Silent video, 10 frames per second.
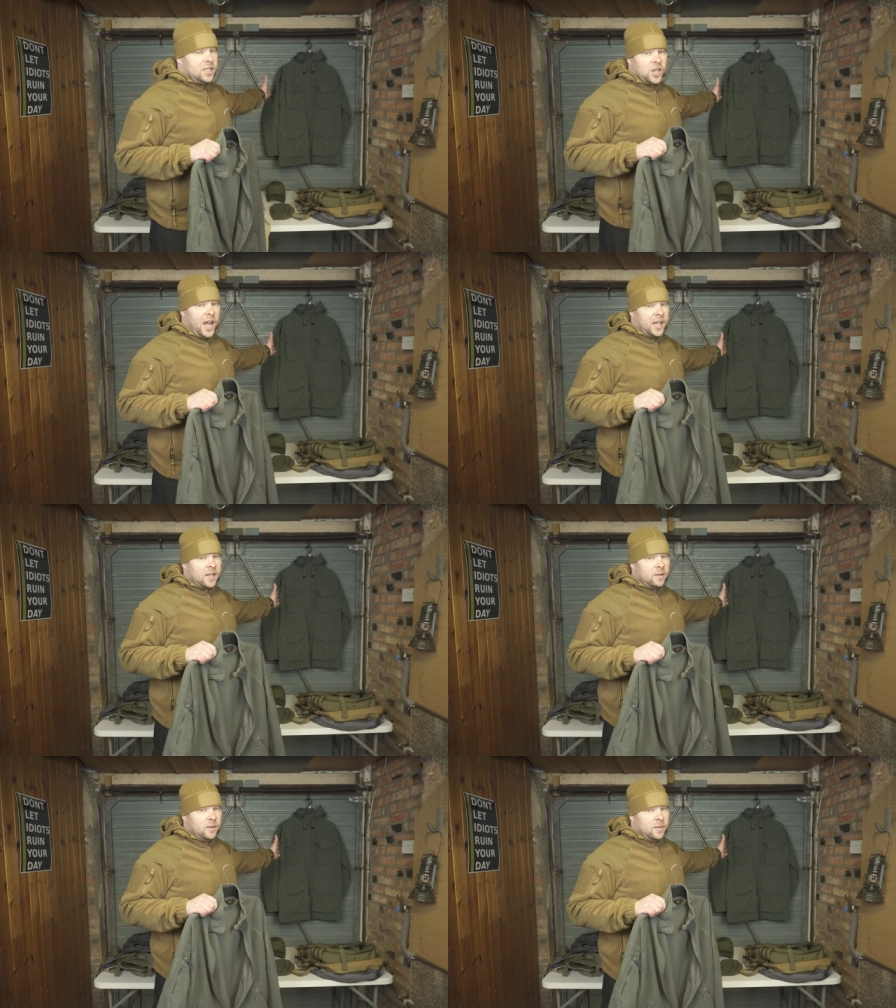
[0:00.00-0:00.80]

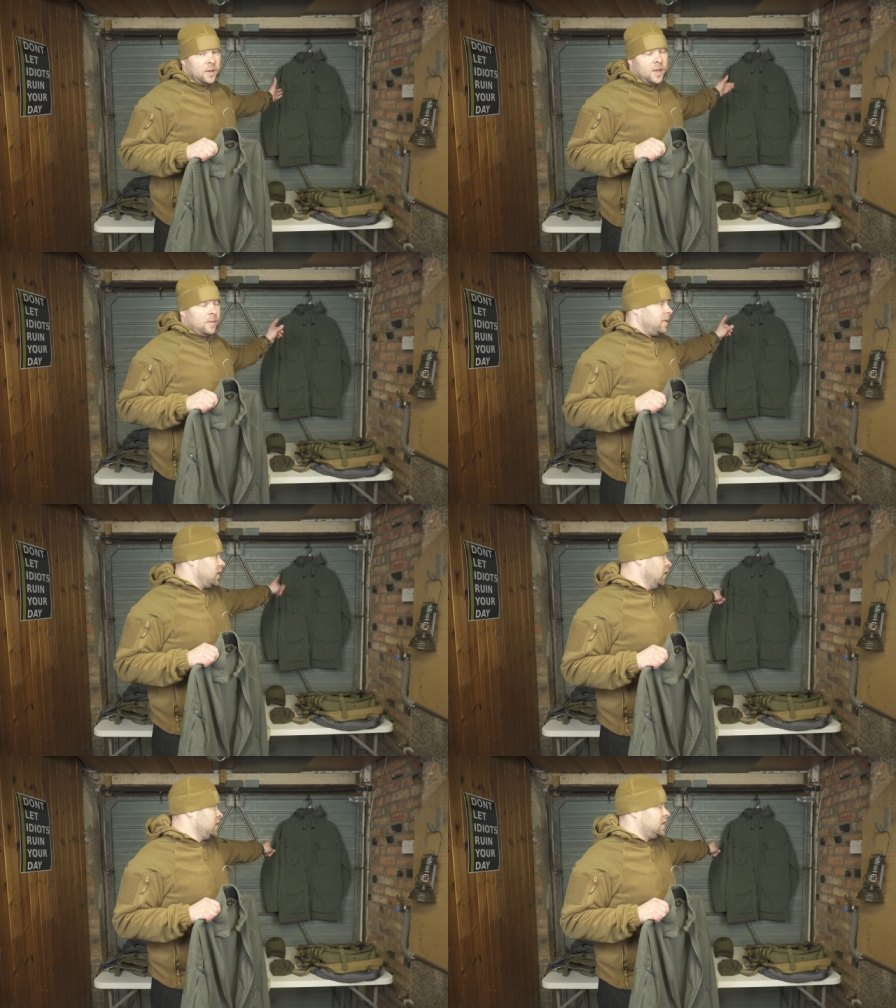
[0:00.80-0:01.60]
jacket,
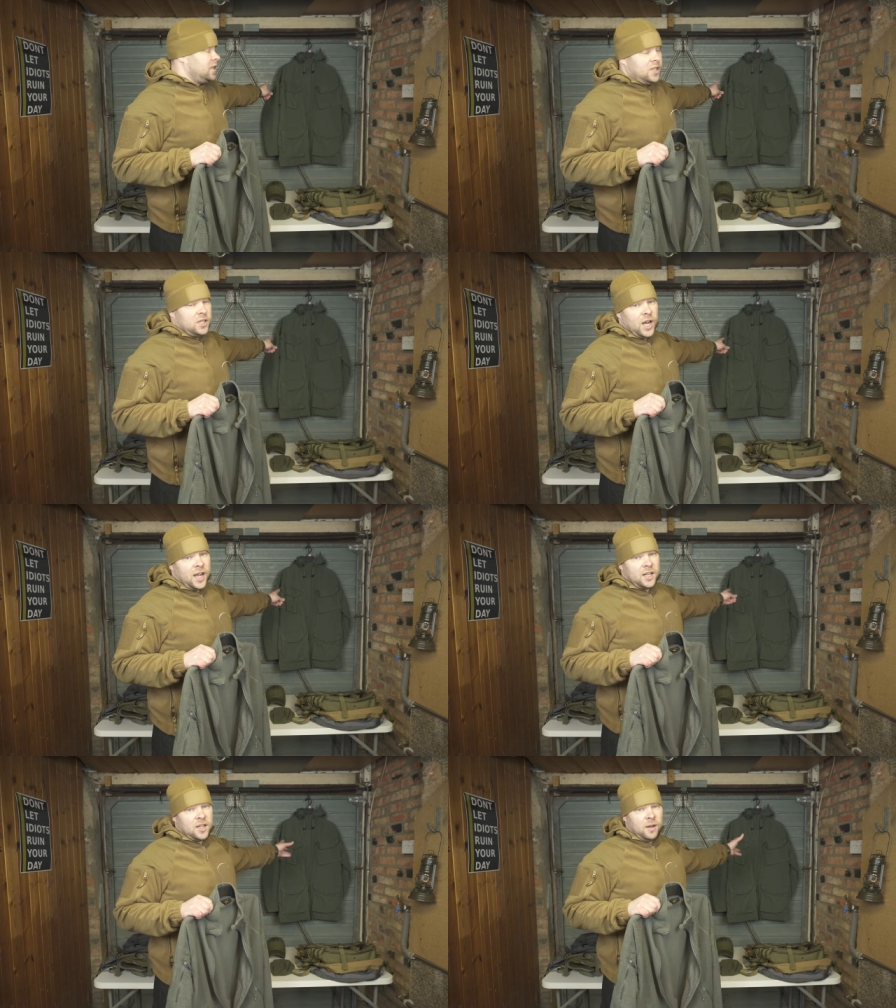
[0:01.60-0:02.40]
because this
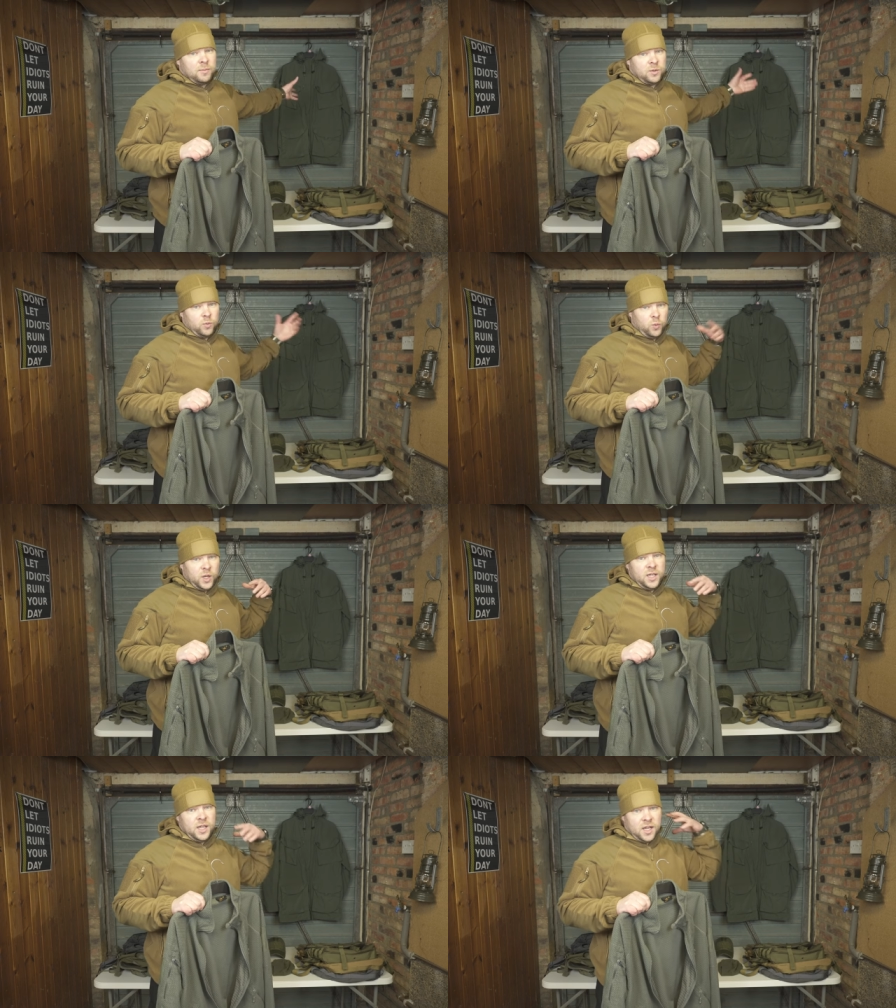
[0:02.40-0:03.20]
jacket comes
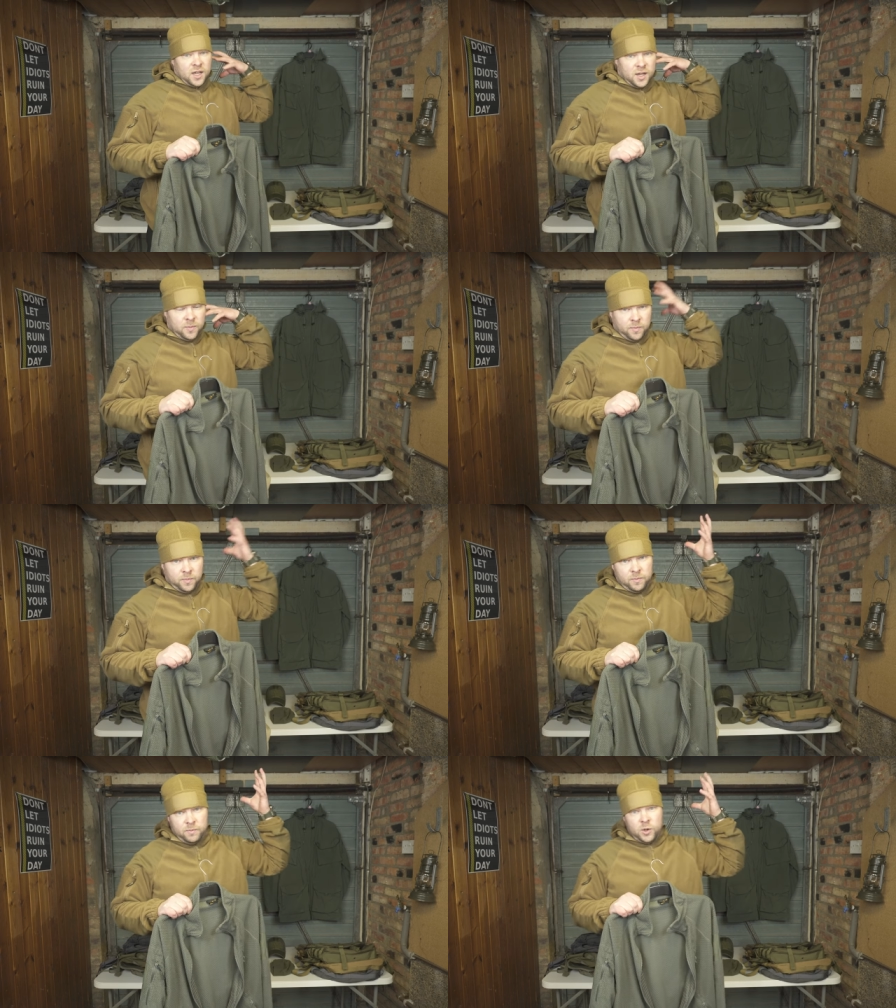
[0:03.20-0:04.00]
with a
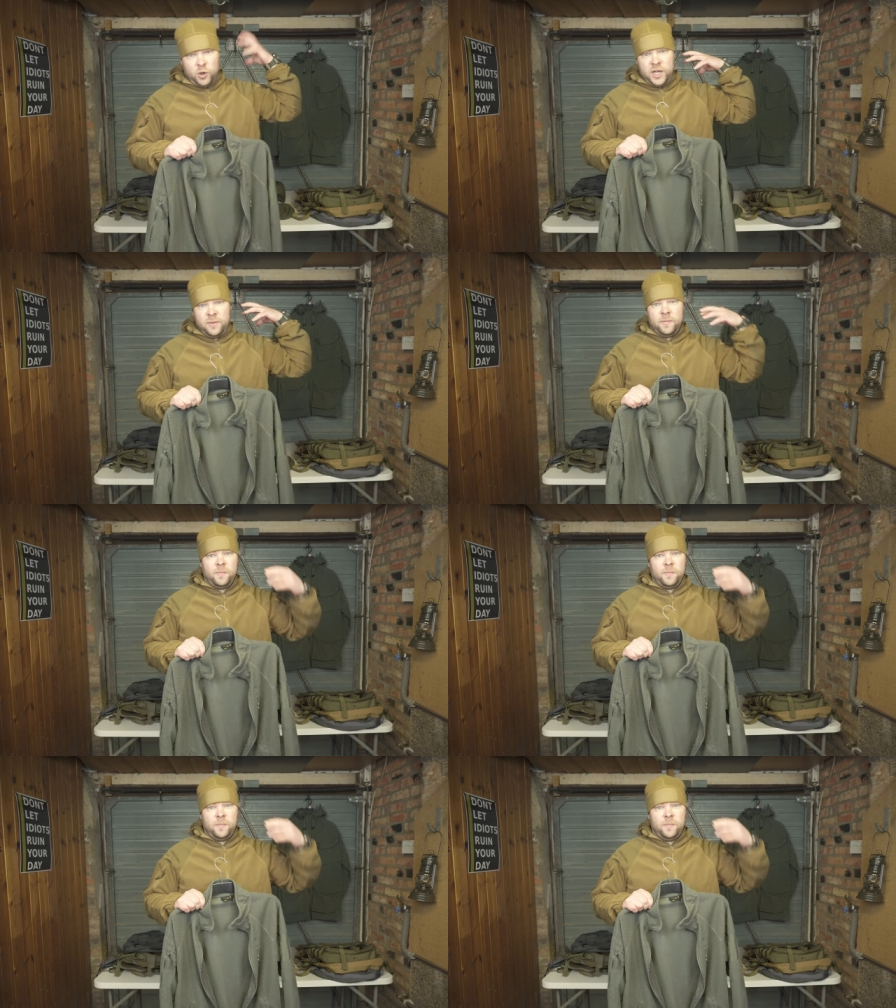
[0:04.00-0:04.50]
hoodie.